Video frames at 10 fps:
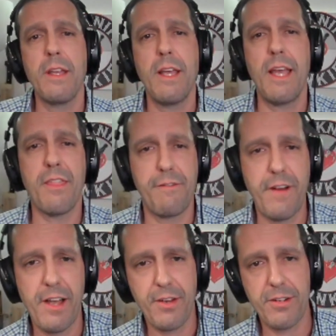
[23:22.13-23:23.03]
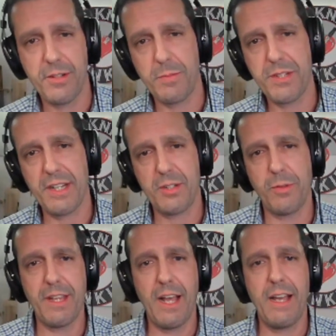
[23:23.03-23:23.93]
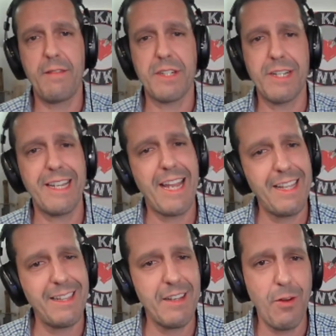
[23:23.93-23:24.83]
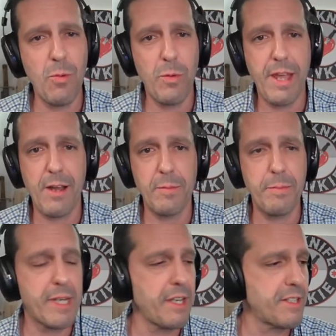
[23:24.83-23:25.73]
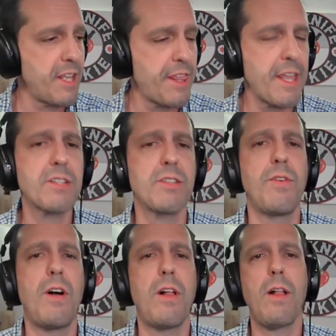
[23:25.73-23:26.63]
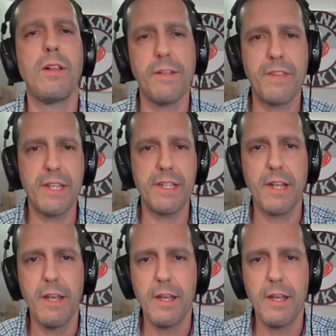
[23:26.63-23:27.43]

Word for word: and the father is obsessed with knives and he can't leave home without them because he thinks of all of these